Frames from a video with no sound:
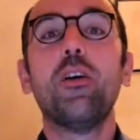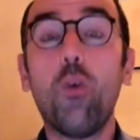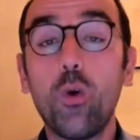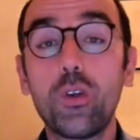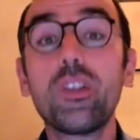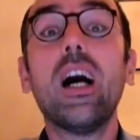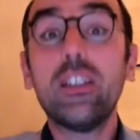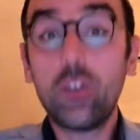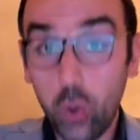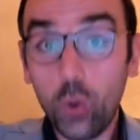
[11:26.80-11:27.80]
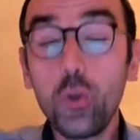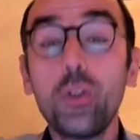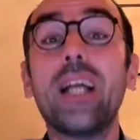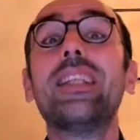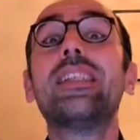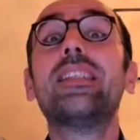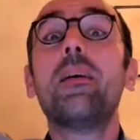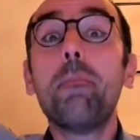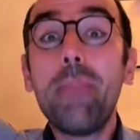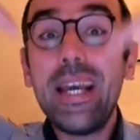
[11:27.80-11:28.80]
Folks, I told you that this is a
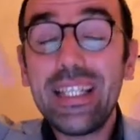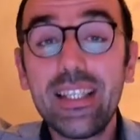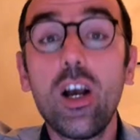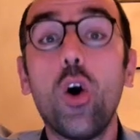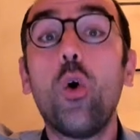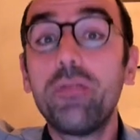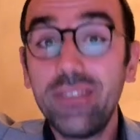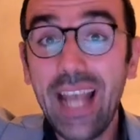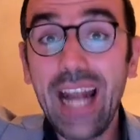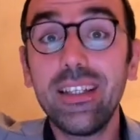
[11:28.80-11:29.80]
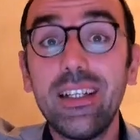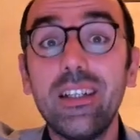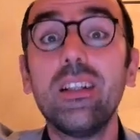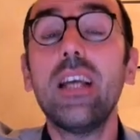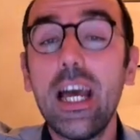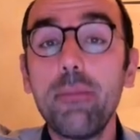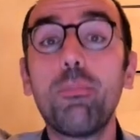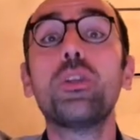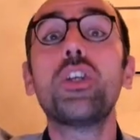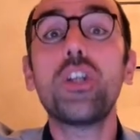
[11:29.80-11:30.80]
mix of tactical and
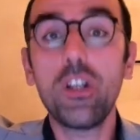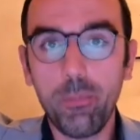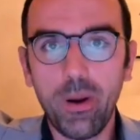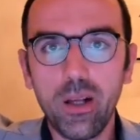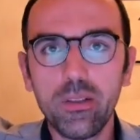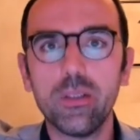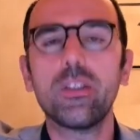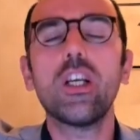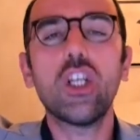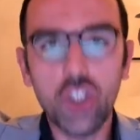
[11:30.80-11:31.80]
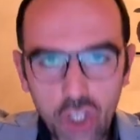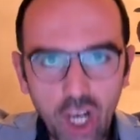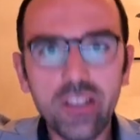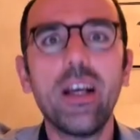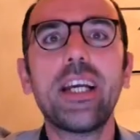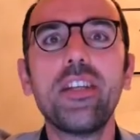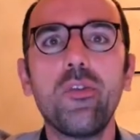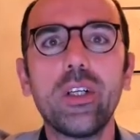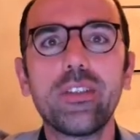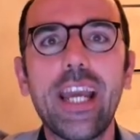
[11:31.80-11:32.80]
positional puzzles, just like in a
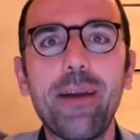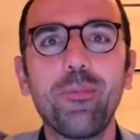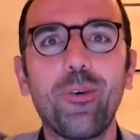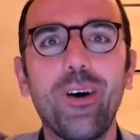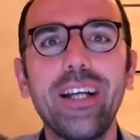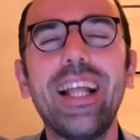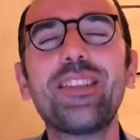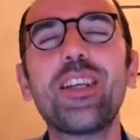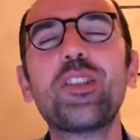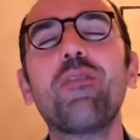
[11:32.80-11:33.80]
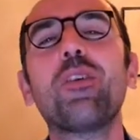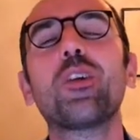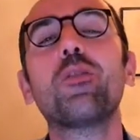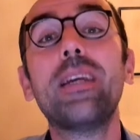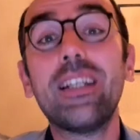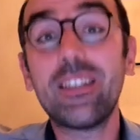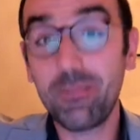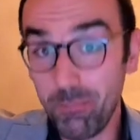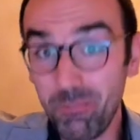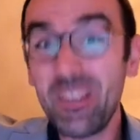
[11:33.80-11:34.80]
real game, right? That's actually one of the biggest
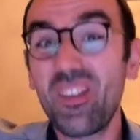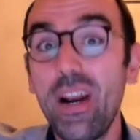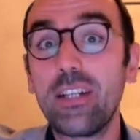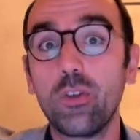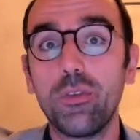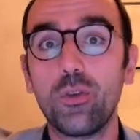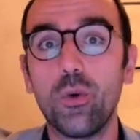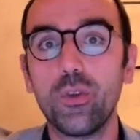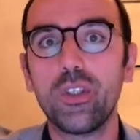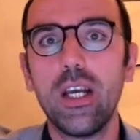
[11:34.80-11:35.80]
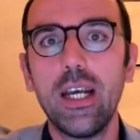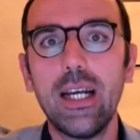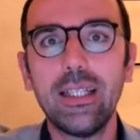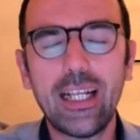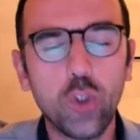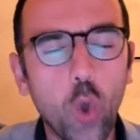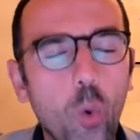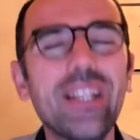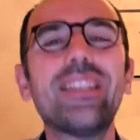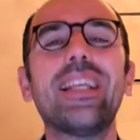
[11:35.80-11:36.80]
strengths of this course, that no
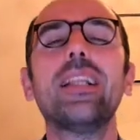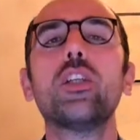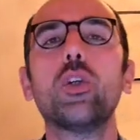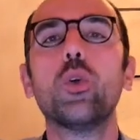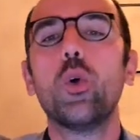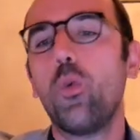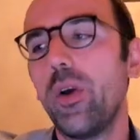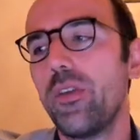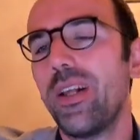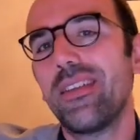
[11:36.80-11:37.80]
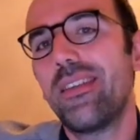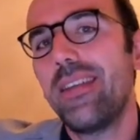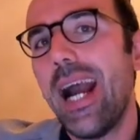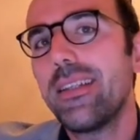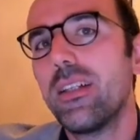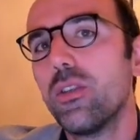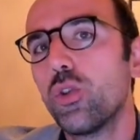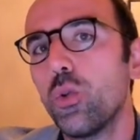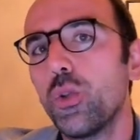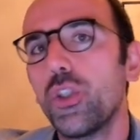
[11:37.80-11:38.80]
one is telling you whether that's a tactical
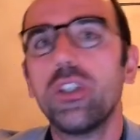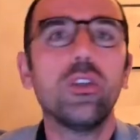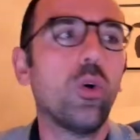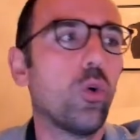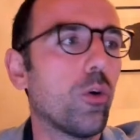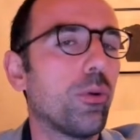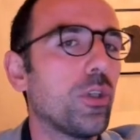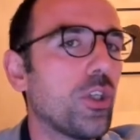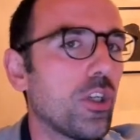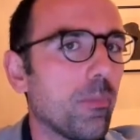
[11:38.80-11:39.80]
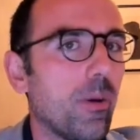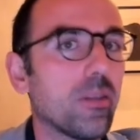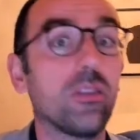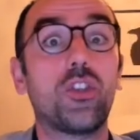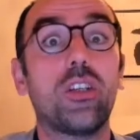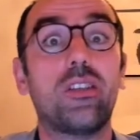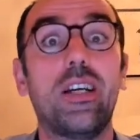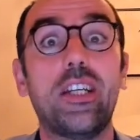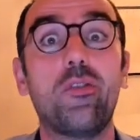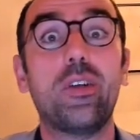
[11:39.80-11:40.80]
solution or a positional puzzle, just
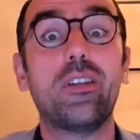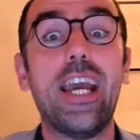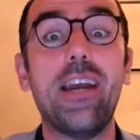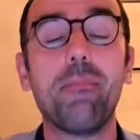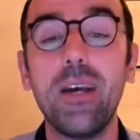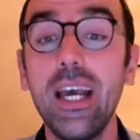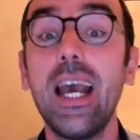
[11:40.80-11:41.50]
like in a real game.